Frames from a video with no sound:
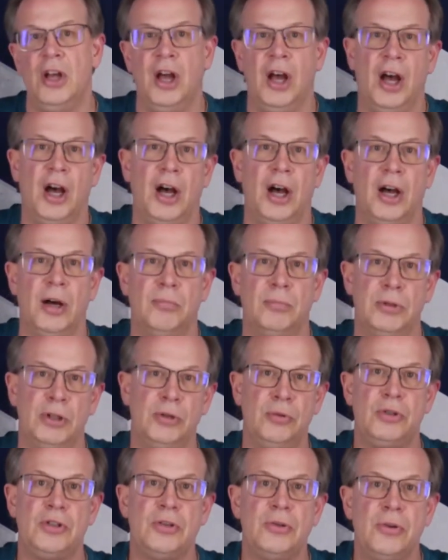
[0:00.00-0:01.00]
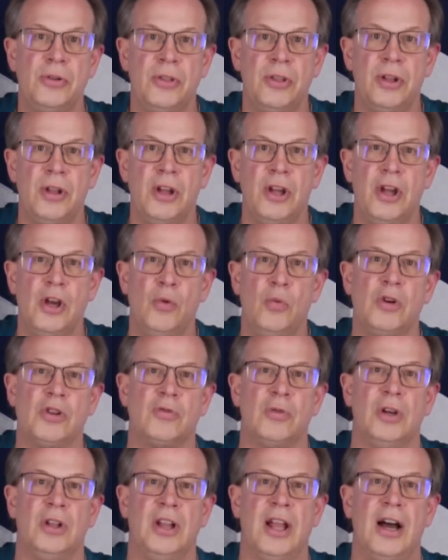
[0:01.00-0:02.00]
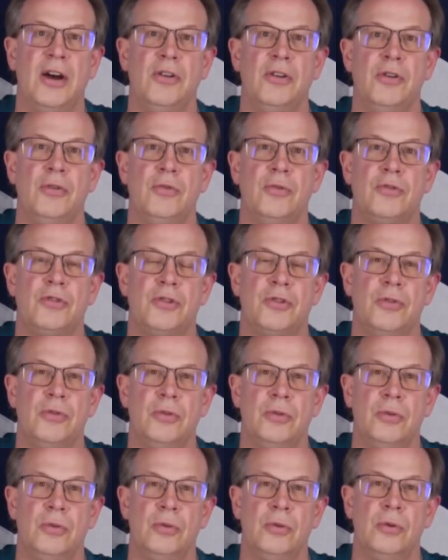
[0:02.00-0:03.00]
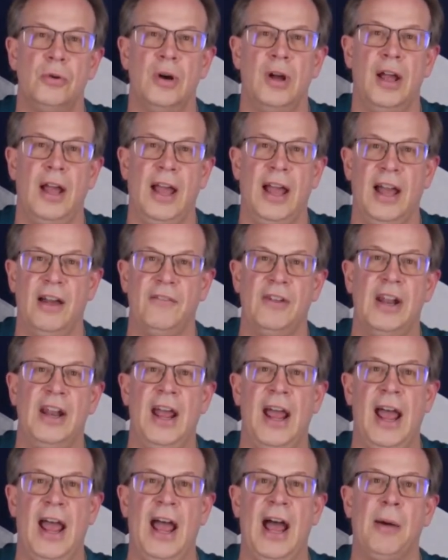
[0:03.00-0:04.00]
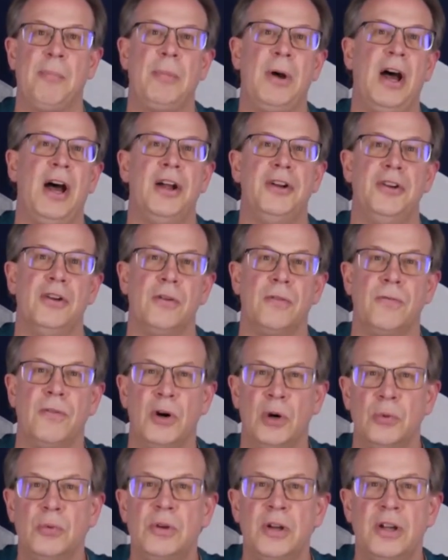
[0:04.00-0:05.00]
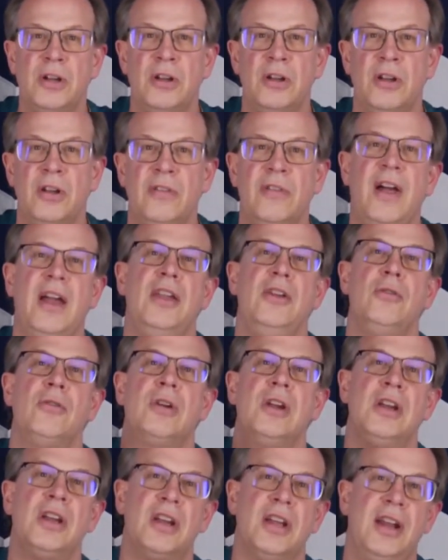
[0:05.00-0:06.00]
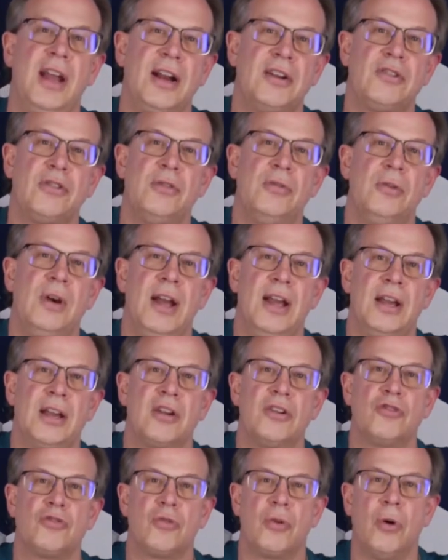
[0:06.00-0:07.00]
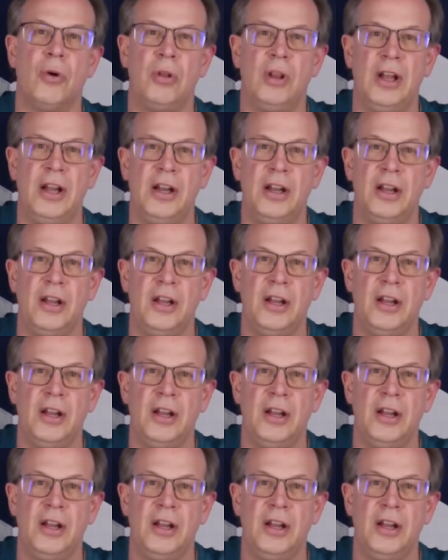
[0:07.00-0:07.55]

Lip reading: Bluetooth, which will allow you to have an app on your phone that you can connect to and control it.